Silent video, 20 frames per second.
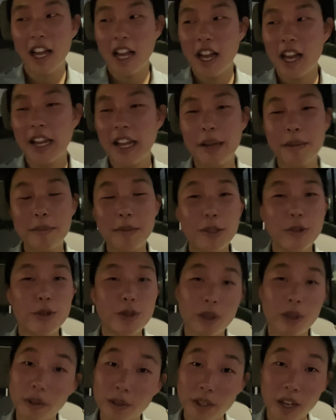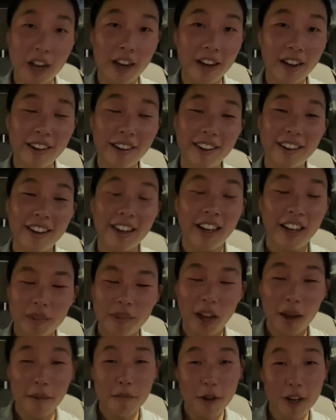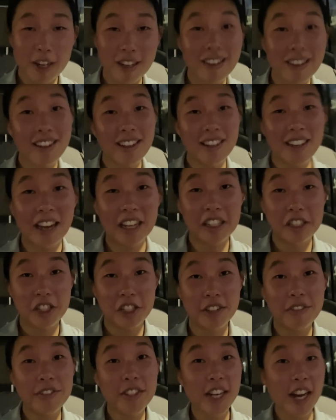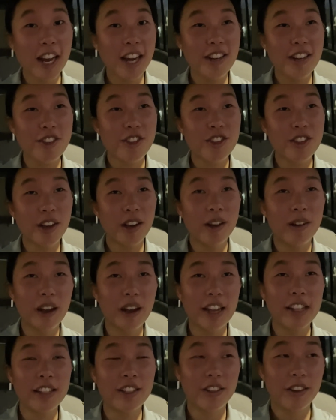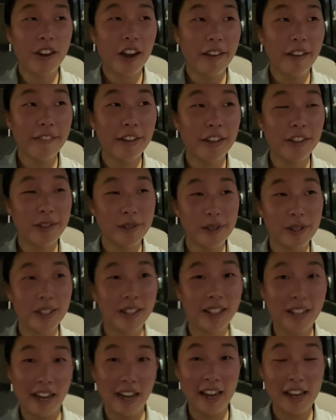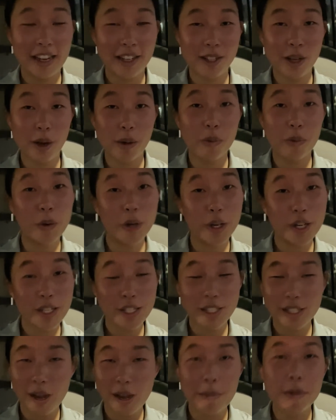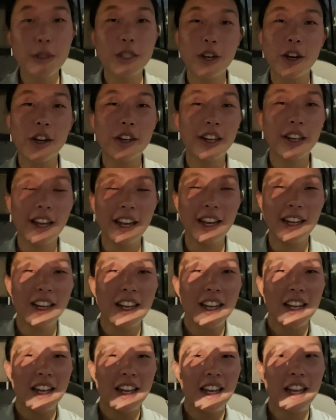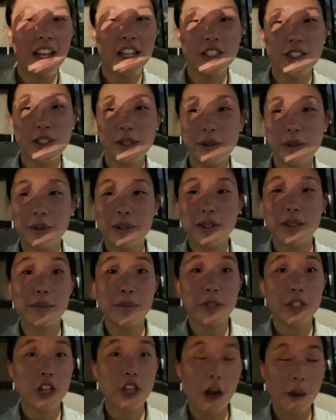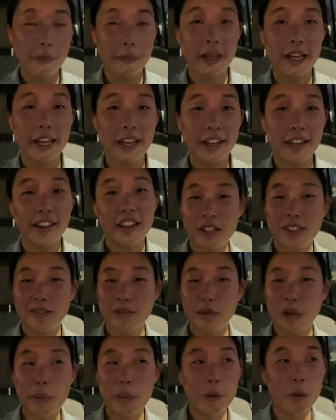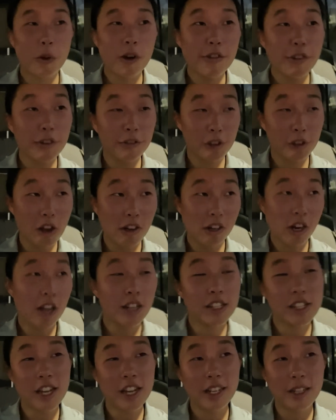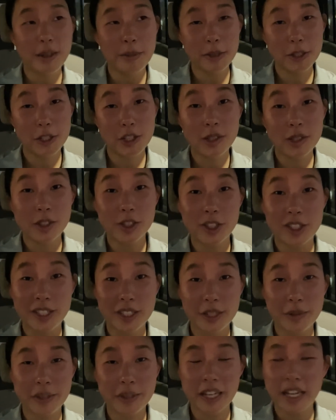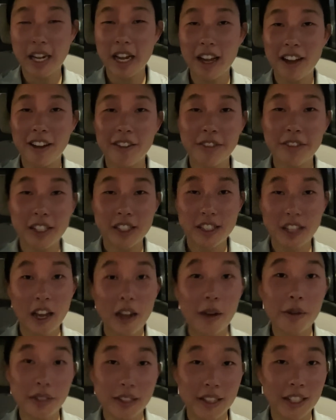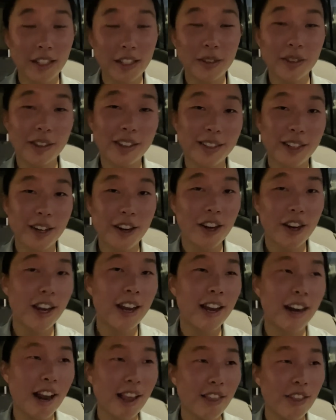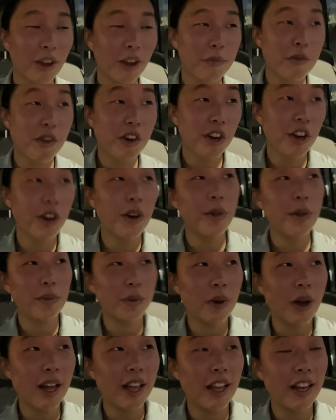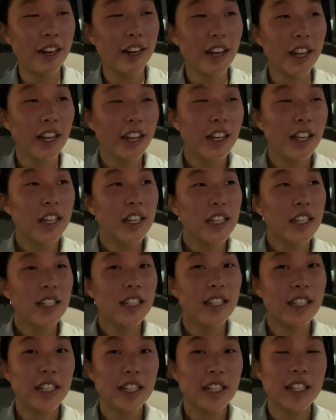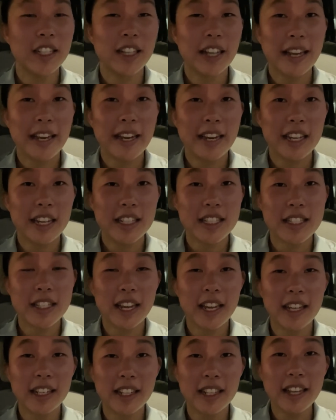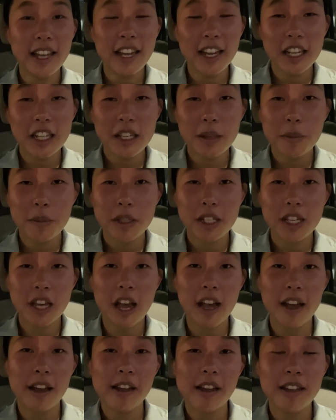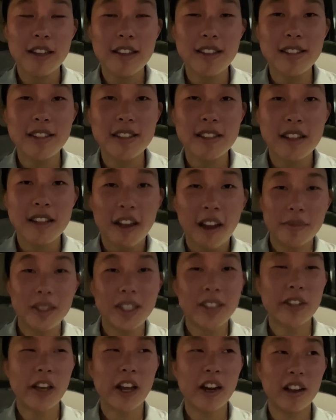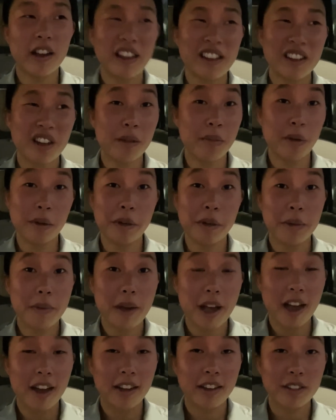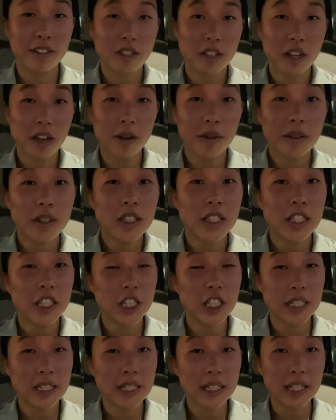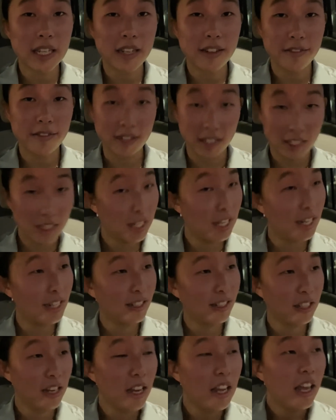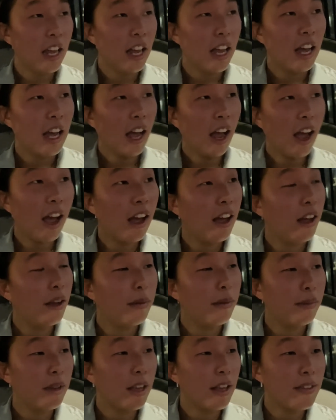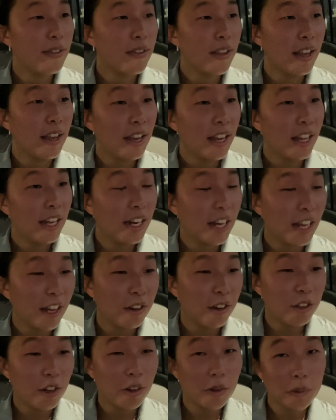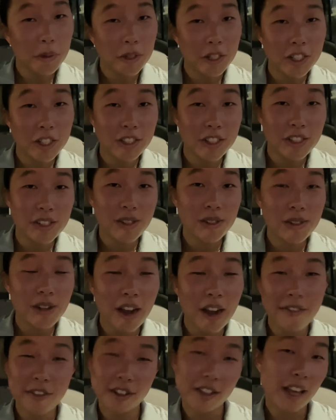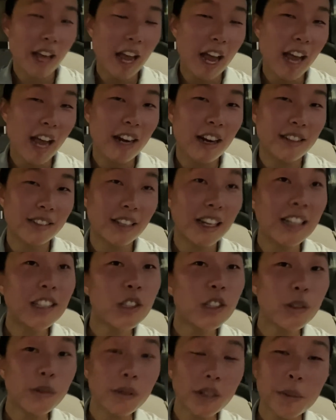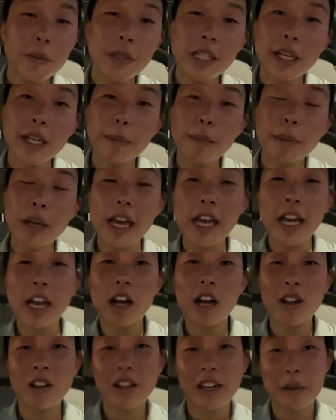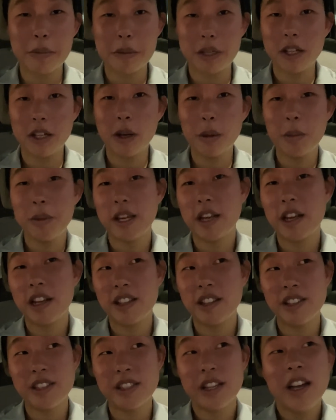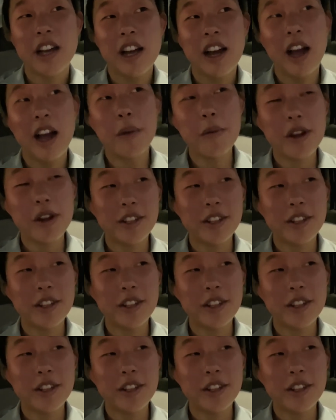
I am so tired. I'm working night shift tonight, so I do have during the day. So we're gonna stop in Target and do some shopping. Number one, for vlog content. Number two, just to see what they have, because I always like going to Target. I think I'm gonna go to the one near like Sand Lake because it's kind of like on my way back, so it's just convenient. And then I don't know what we're gonna do after that. I do want to pick up a holiday pillow because I want a